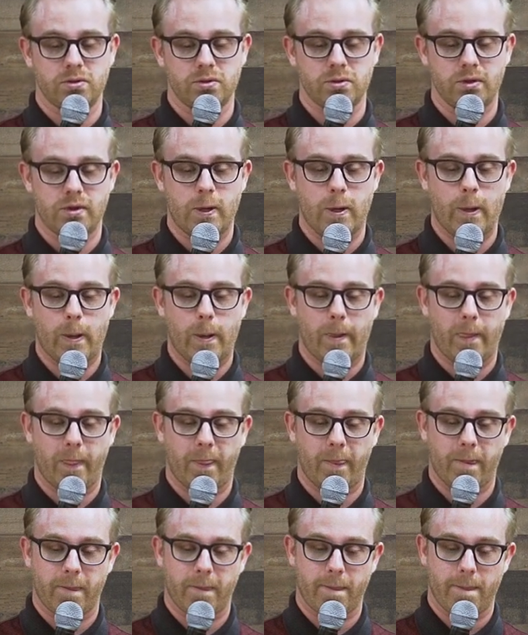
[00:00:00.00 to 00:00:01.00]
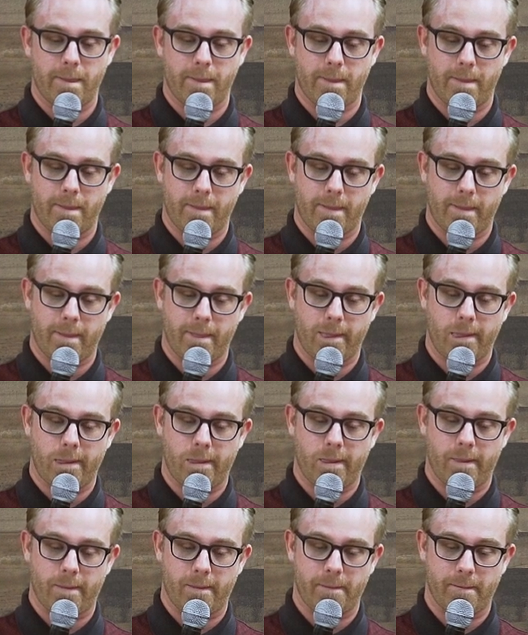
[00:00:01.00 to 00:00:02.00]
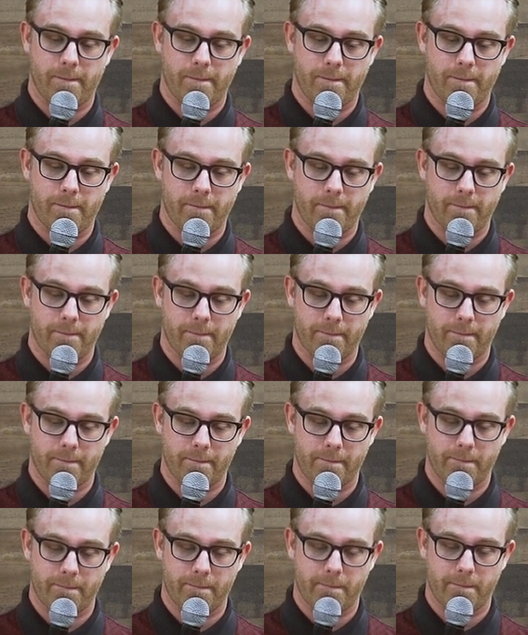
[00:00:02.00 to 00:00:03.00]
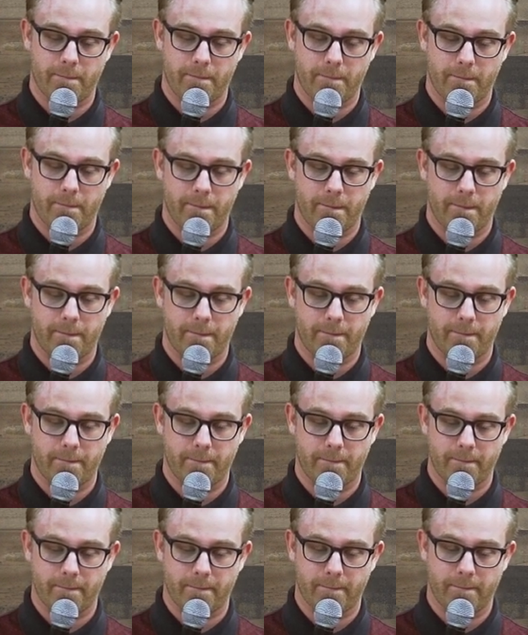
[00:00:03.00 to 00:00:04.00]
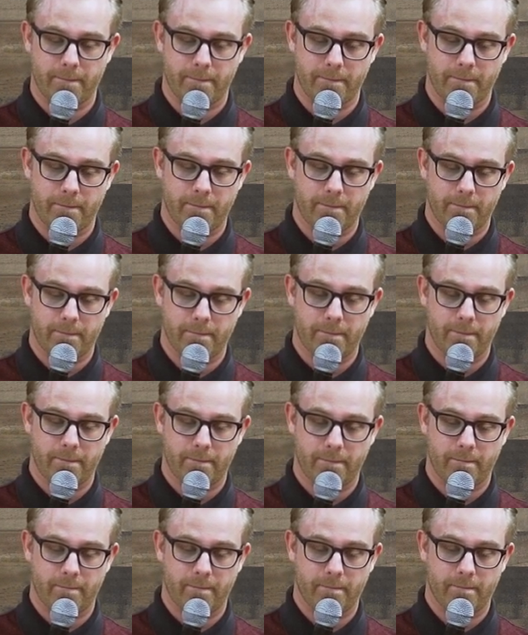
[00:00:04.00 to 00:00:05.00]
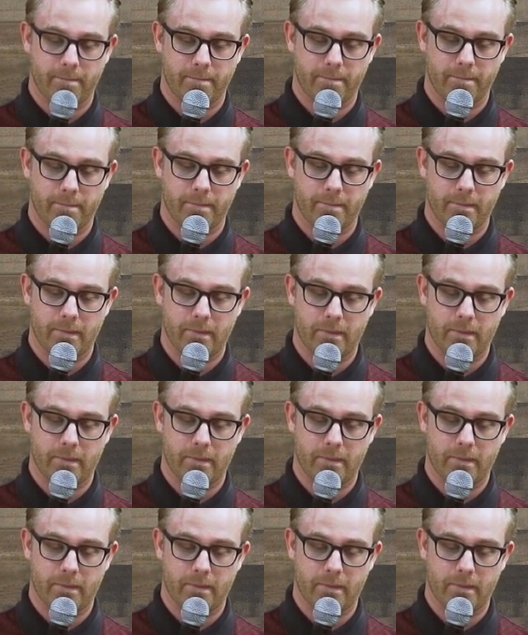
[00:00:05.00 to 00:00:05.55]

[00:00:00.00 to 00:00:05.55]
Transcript: Nobody speaks.